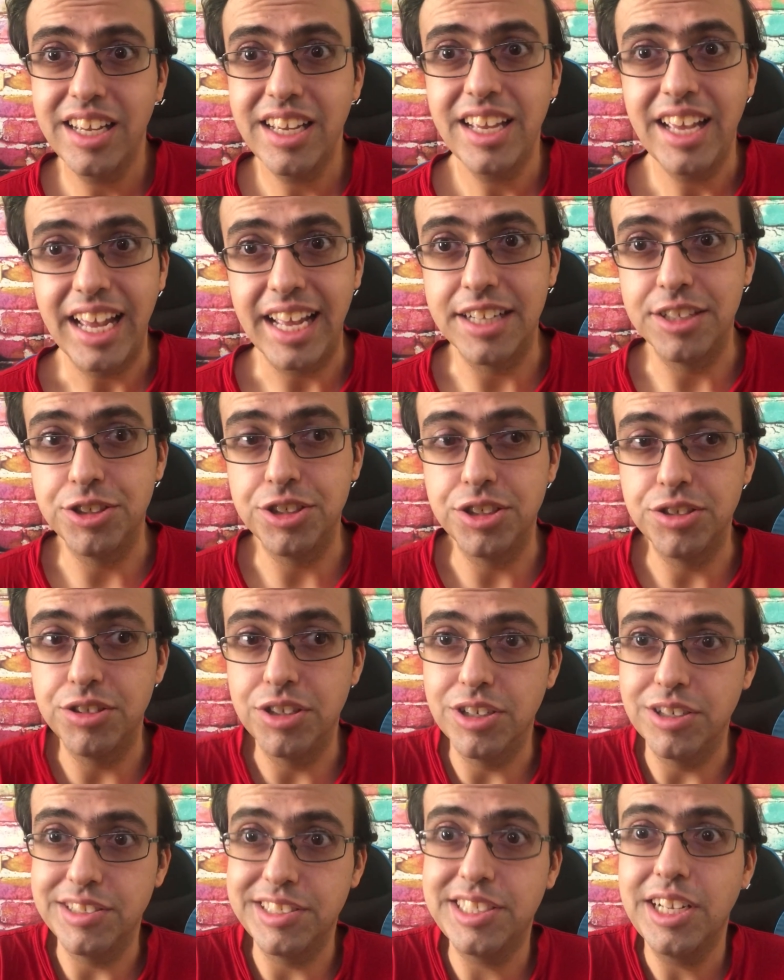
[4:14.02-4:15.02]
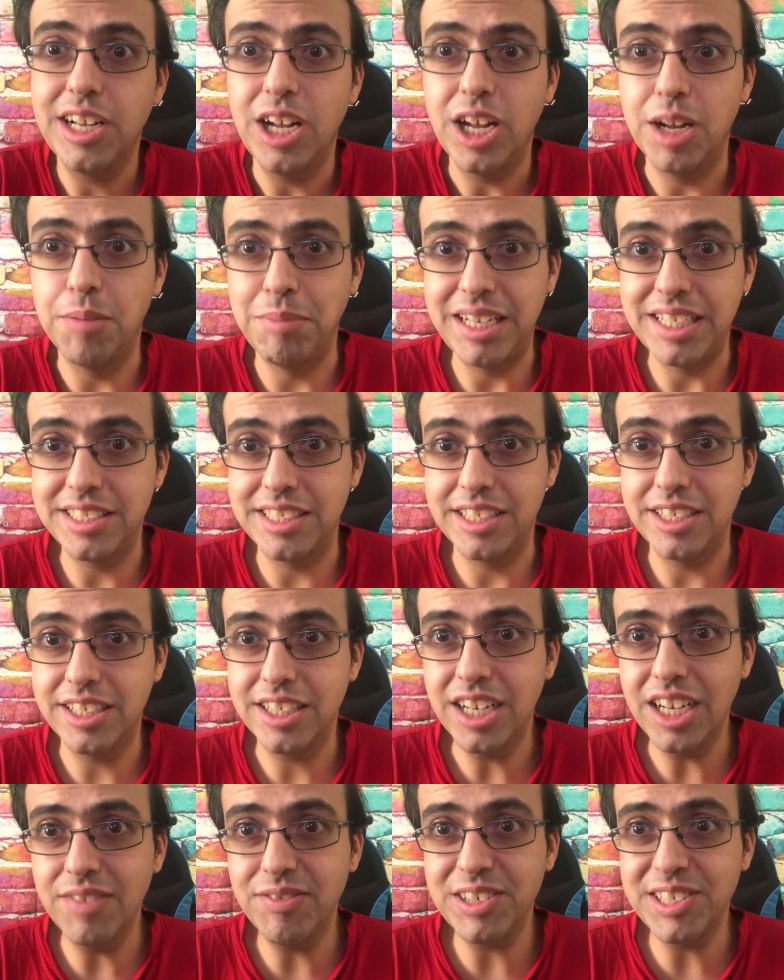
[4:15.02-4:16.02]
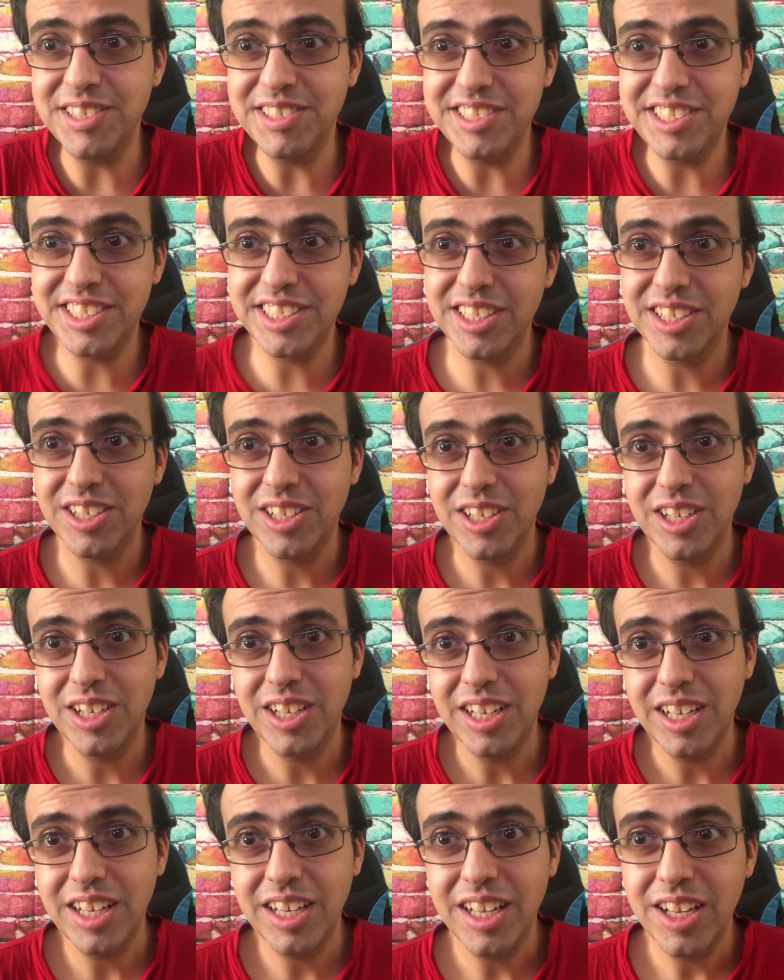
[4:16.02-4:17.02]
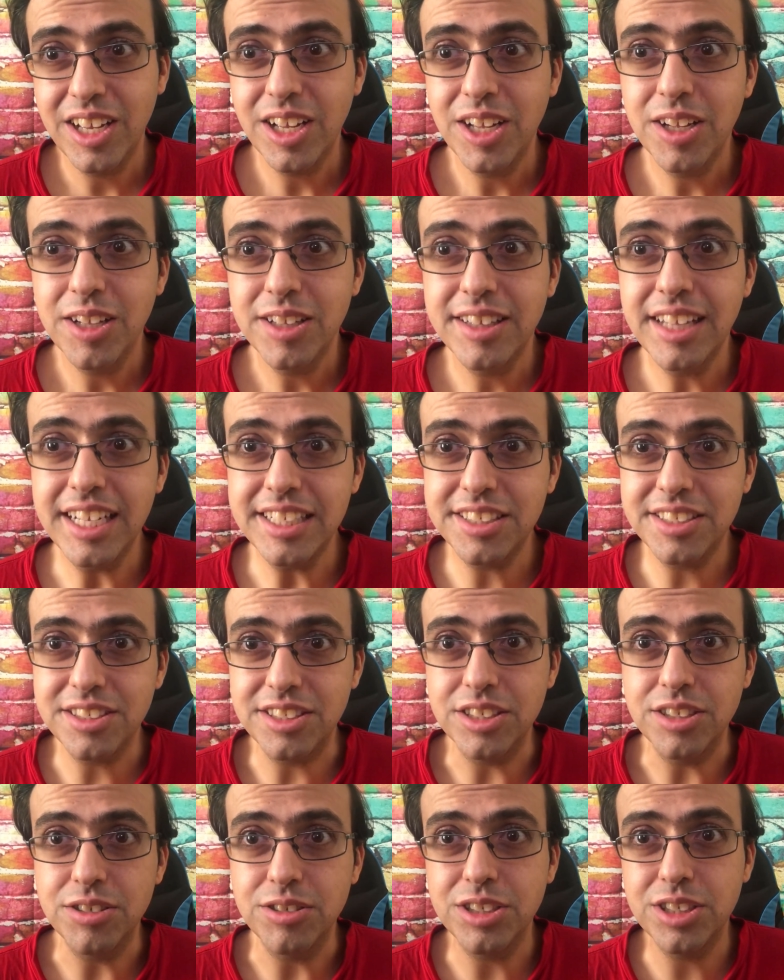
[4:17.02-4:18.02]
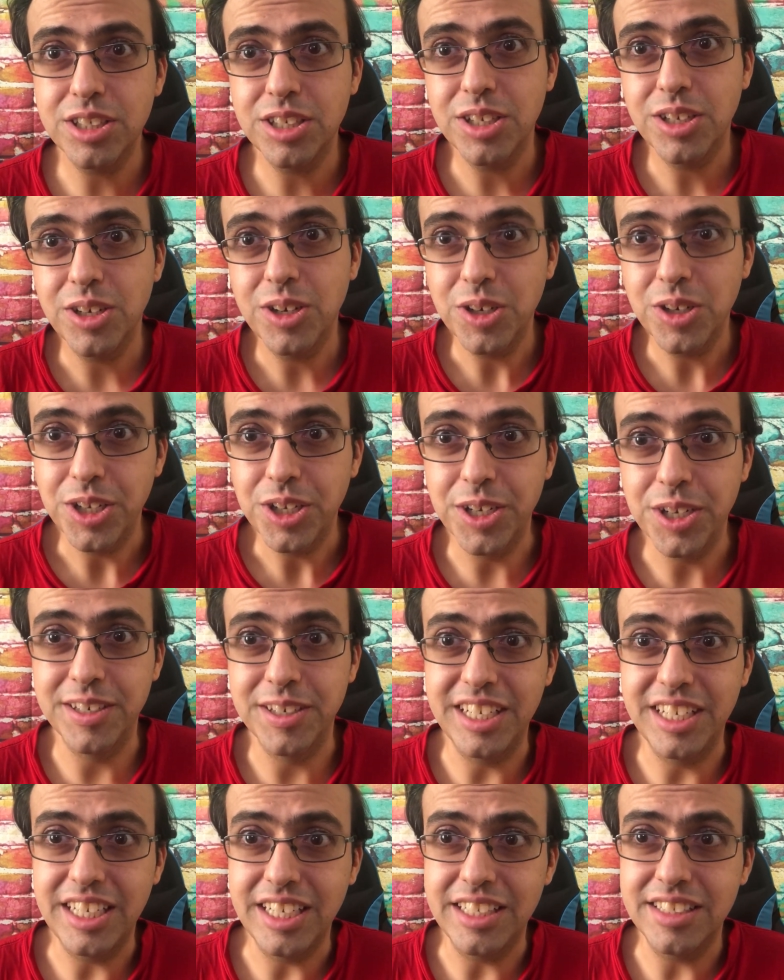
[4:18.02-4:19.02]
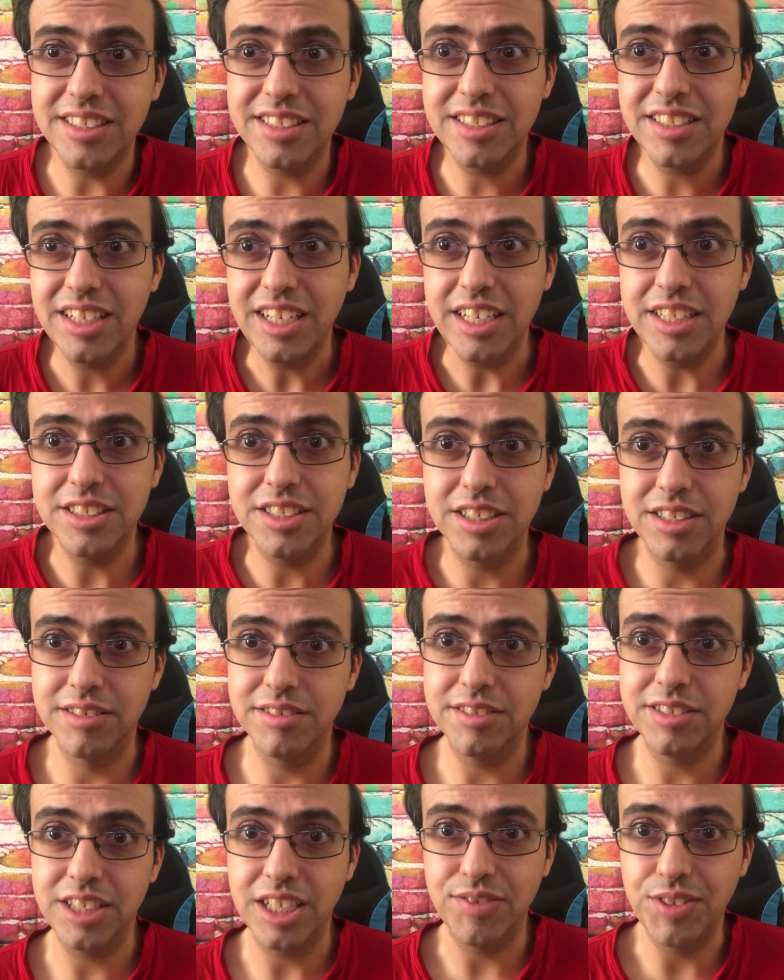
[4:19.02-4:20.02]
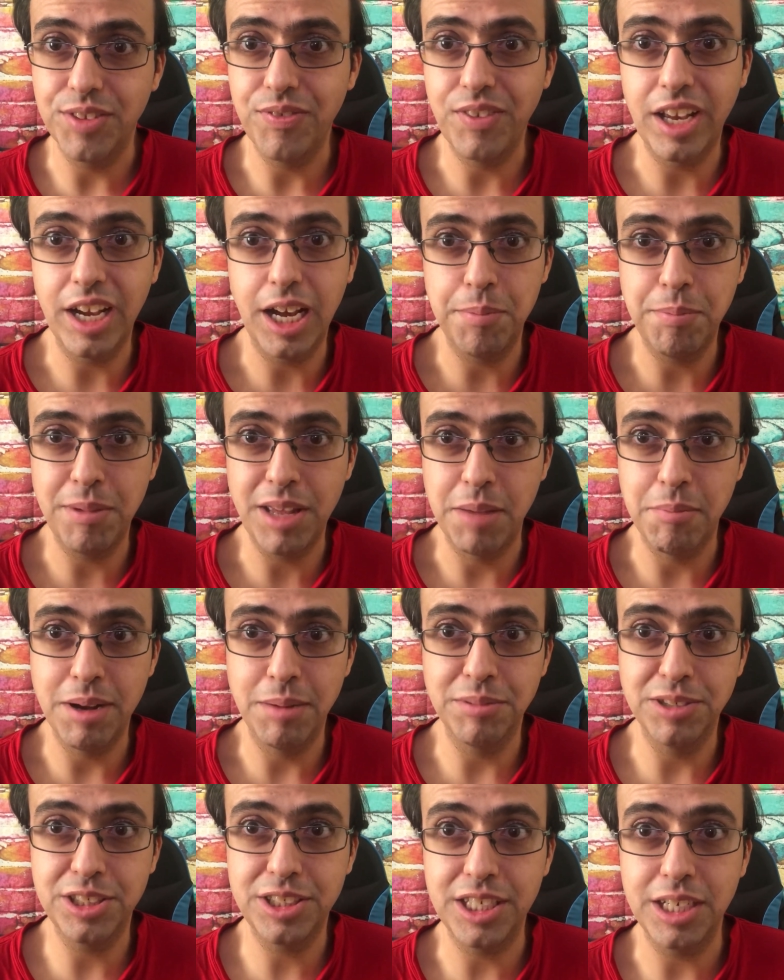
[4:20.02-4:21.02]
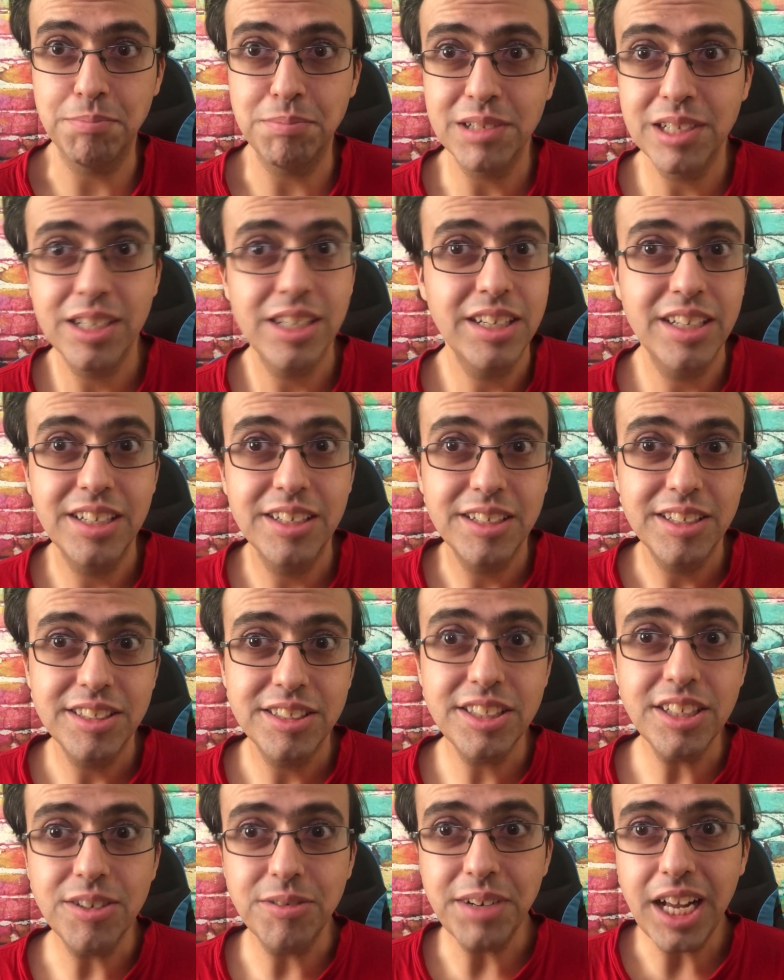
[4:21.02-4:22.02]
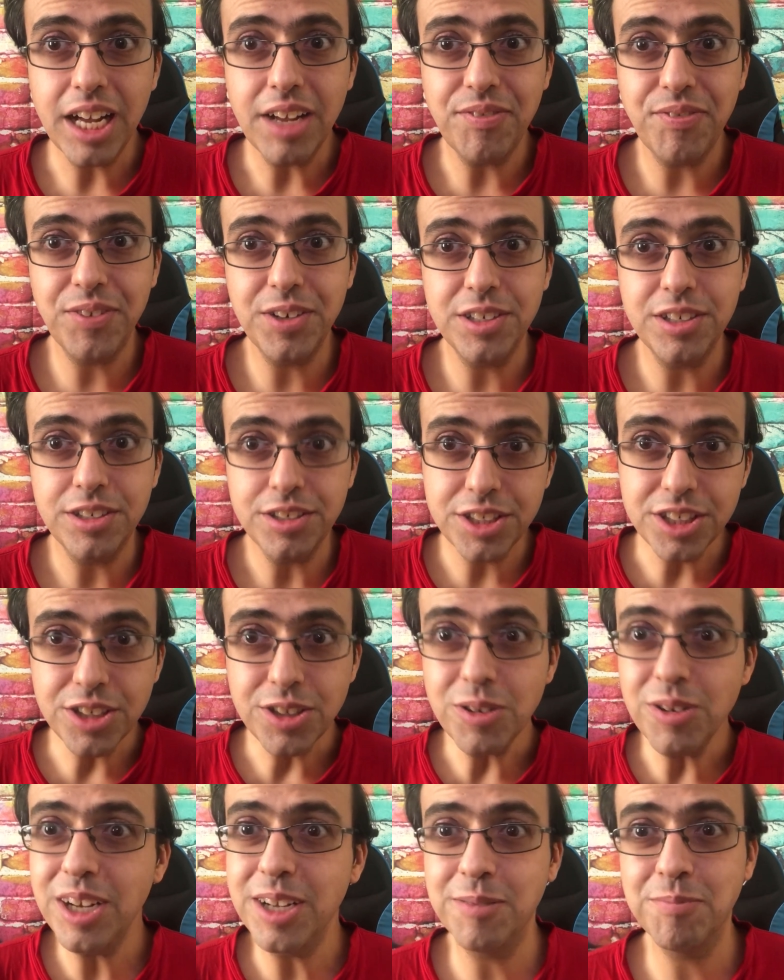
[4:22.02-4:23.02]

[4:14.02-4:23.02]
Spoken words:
and do those amazing covers that suit your needs in terms of the VIP membership. So without further ado,